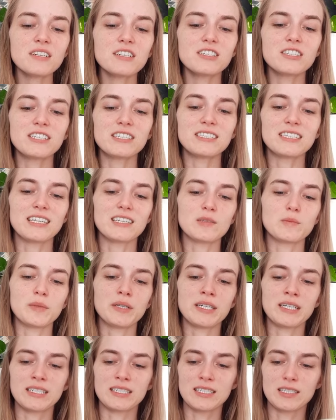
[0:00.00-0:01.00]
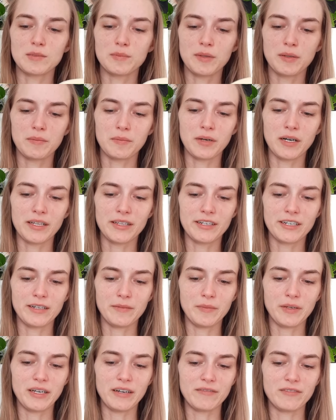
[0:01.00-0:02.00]
She says, because it's been
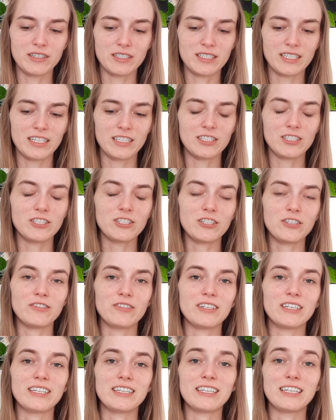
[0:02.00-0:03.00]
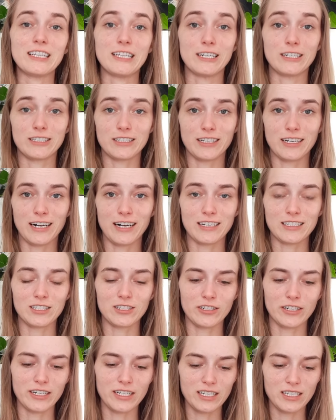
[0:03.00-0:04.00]
bothering me ever since June, and then there's an
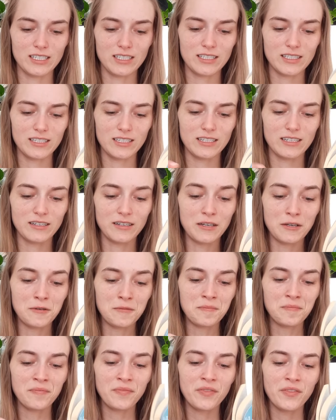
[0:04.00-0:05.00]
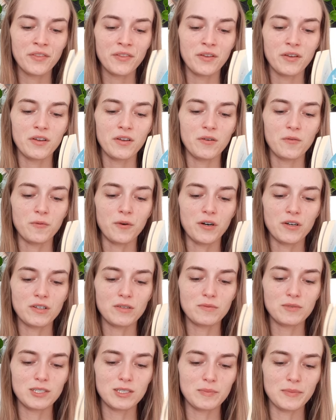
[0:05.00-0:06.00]
asterisk.
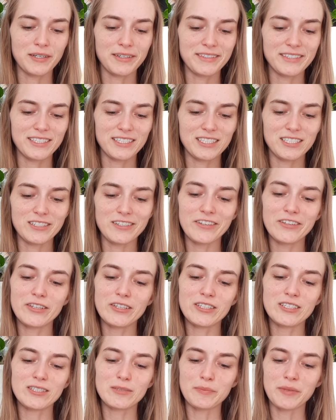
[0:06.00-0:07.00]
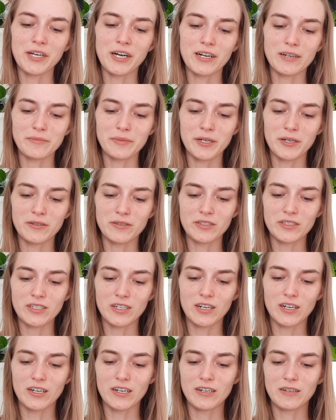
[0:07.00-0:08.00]
Welcome responses to this blog post
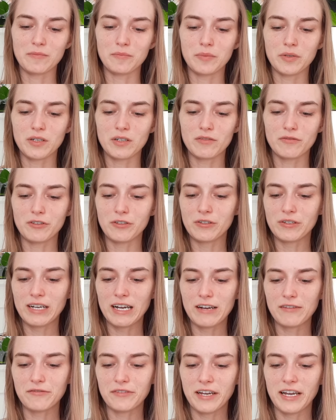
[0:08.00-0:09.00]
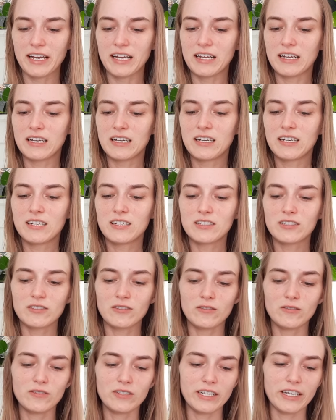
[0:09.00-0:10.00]
on Bookview Cafe
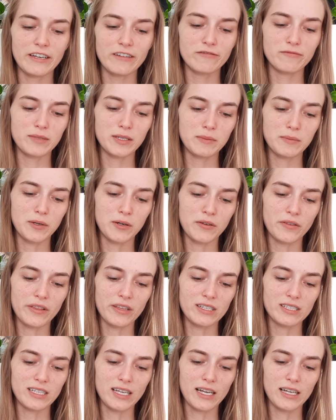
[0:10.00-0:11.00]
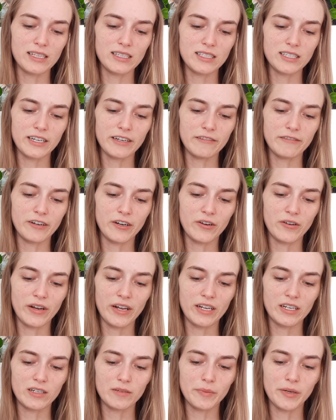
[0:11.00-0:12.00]
soon gave me both the sentence I wrote
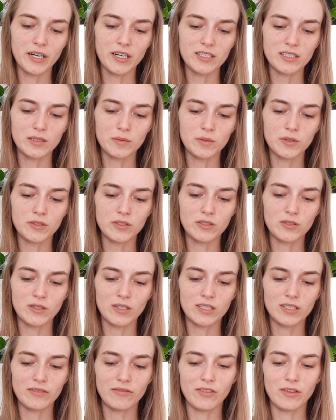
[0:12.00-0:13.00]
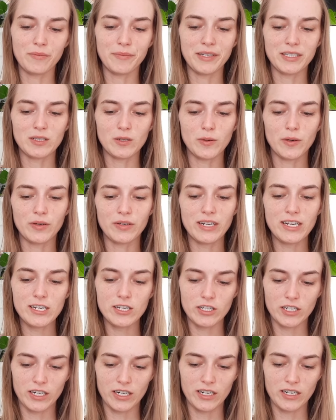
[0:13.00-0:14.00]
and a possible source of the
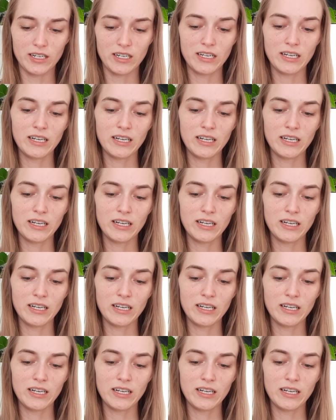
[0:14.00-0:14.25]
misquotation.